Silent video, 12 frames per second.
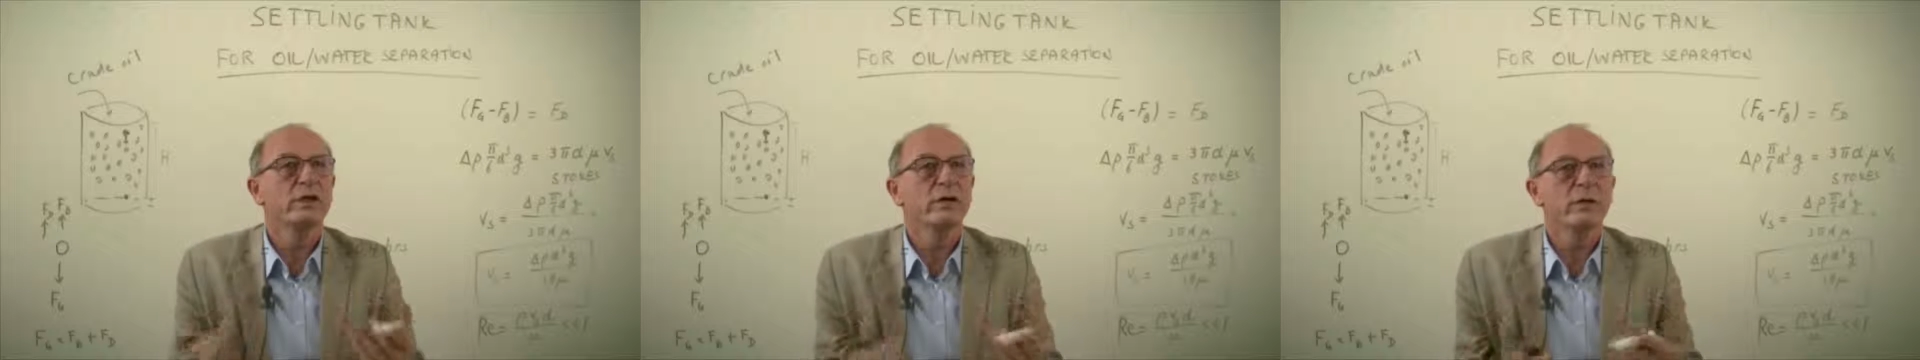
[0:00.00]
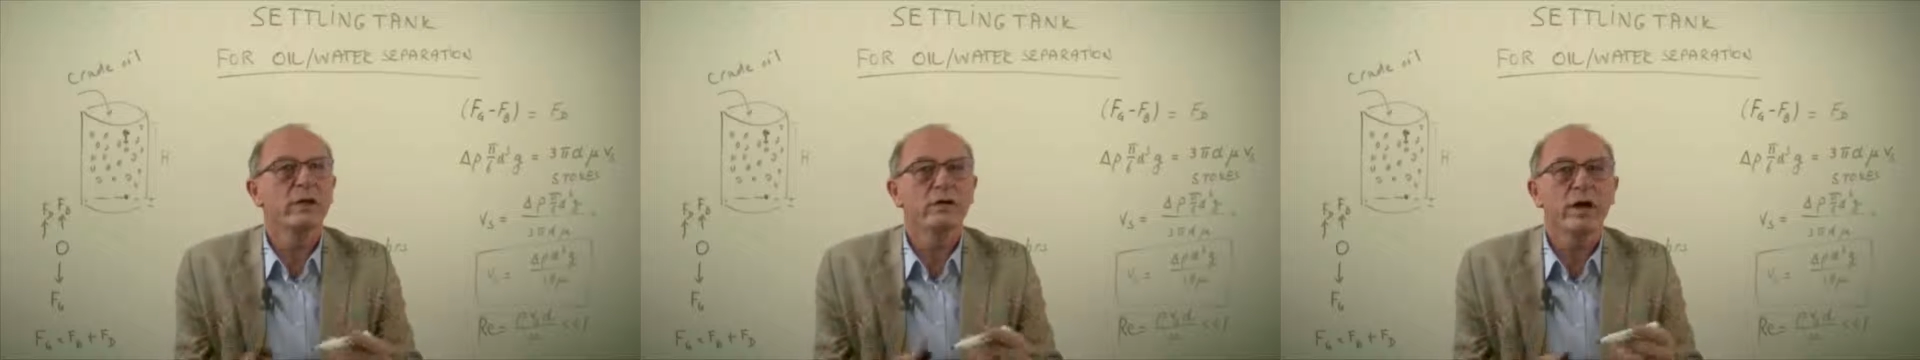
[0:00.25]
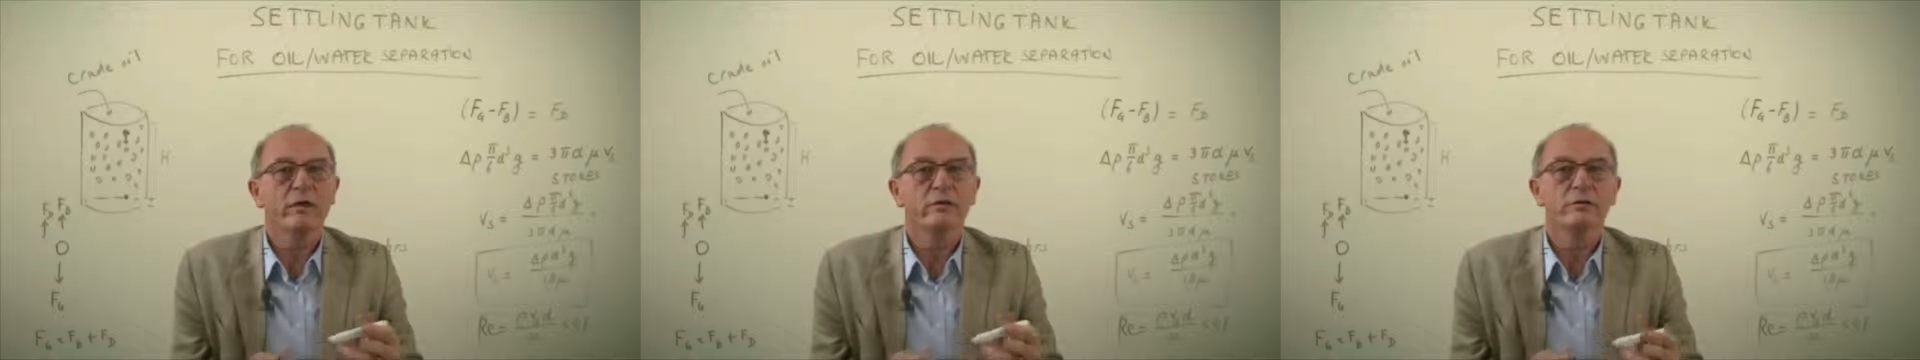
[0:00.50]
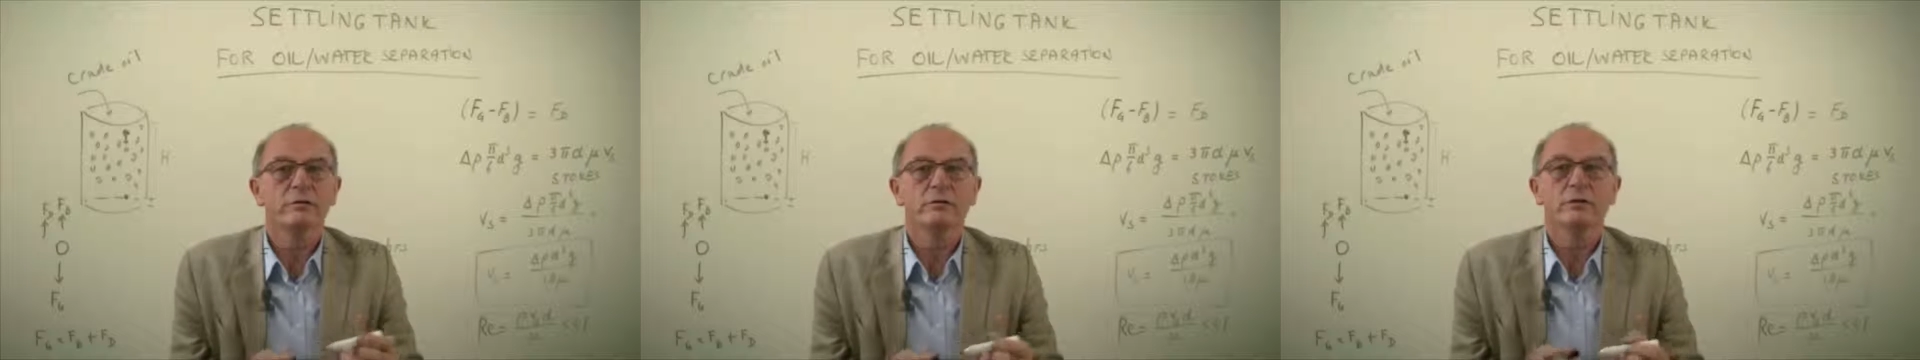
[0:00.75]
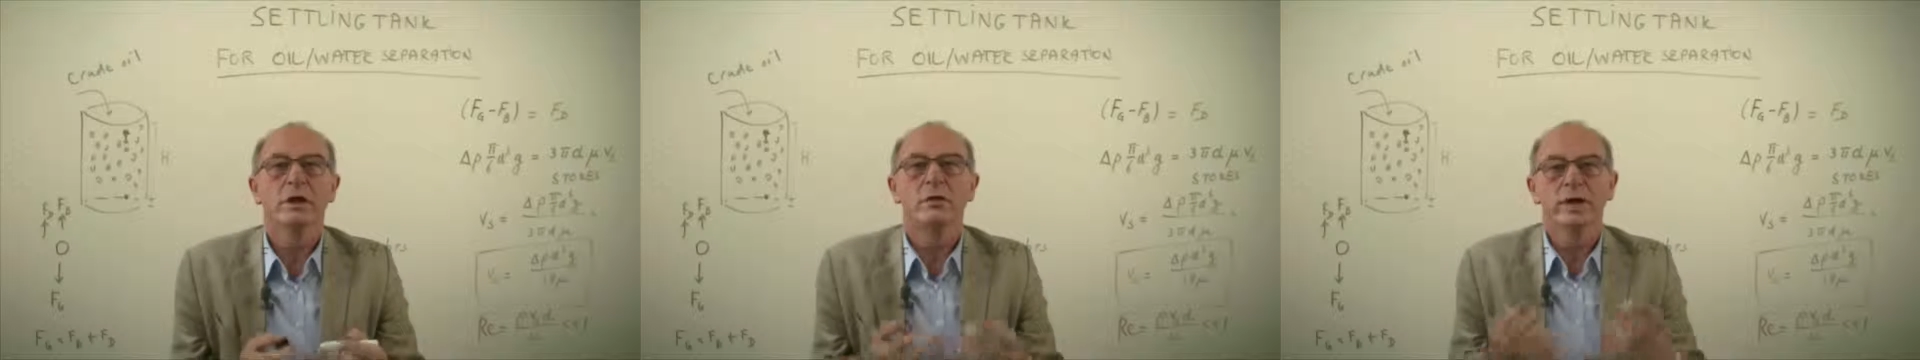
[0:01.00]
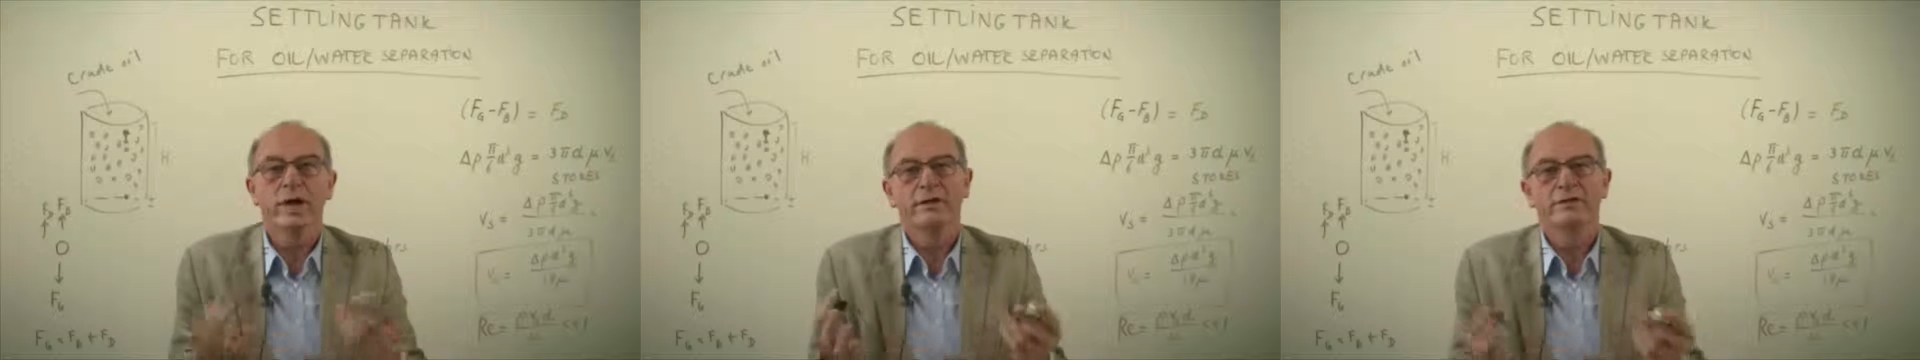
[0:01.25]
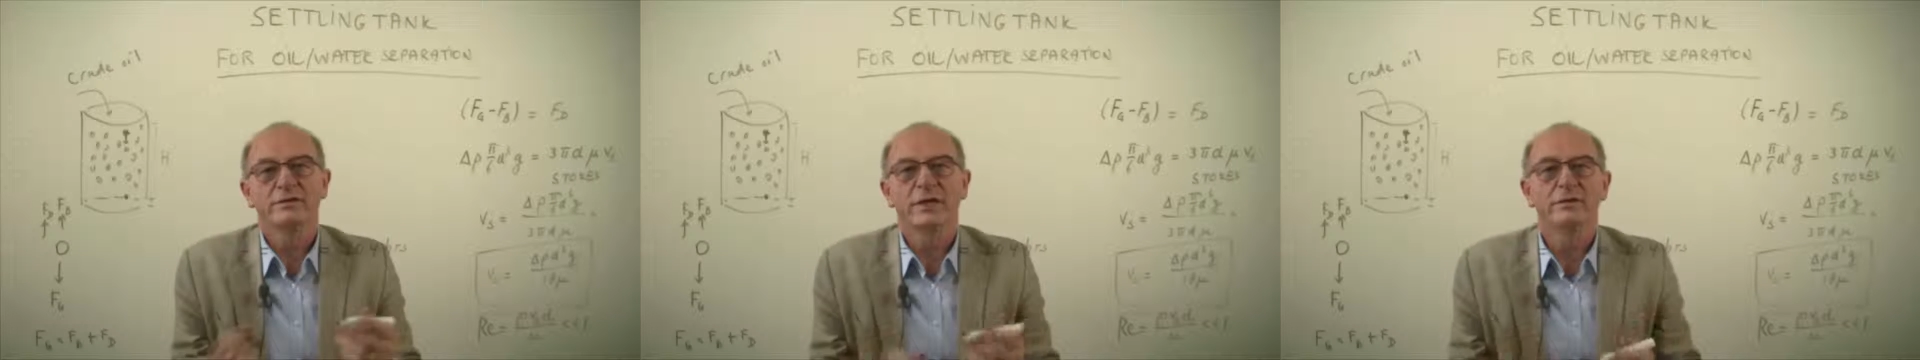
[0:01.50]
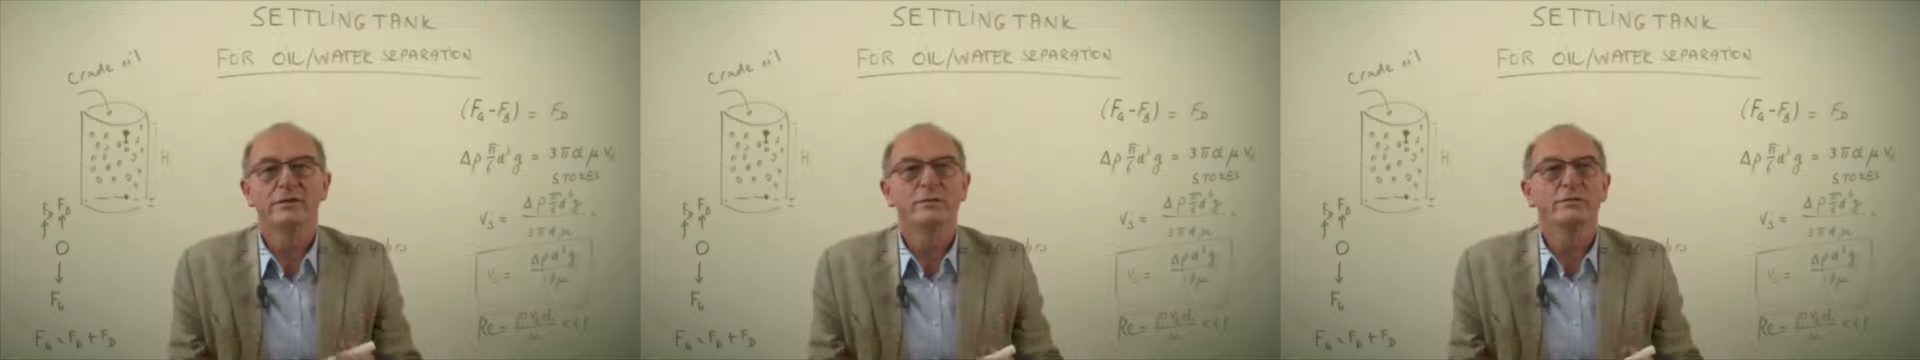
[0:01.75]
other way around. Okay,
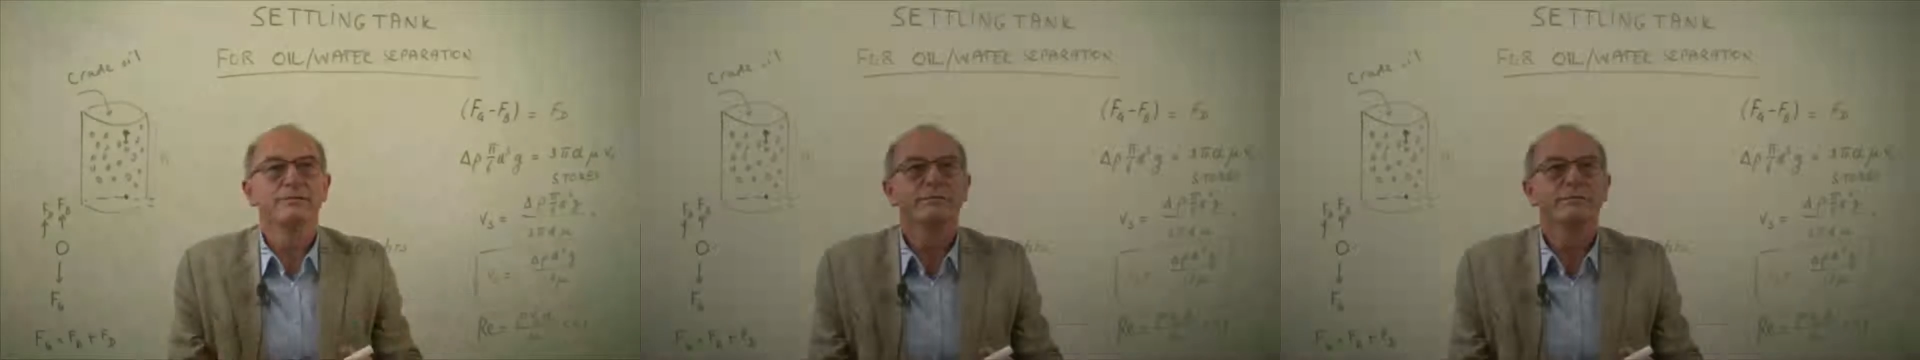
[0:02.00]
thank you.